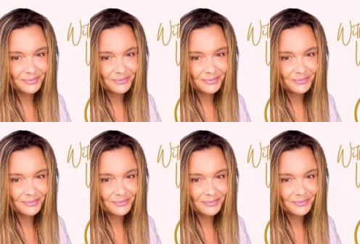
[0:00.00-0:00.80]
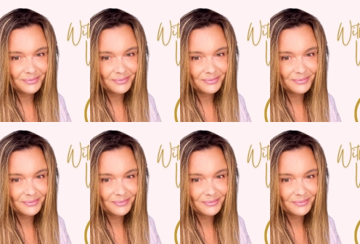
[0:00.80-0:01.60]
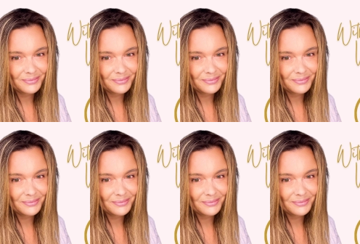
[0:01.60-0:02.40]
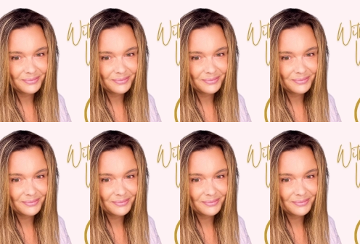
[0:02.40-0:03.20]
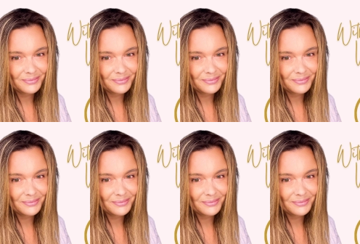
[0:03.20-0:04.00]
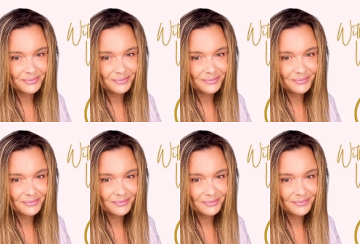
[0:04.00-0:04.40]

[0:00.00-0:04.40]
The face doesn't move, so there is nothing to read.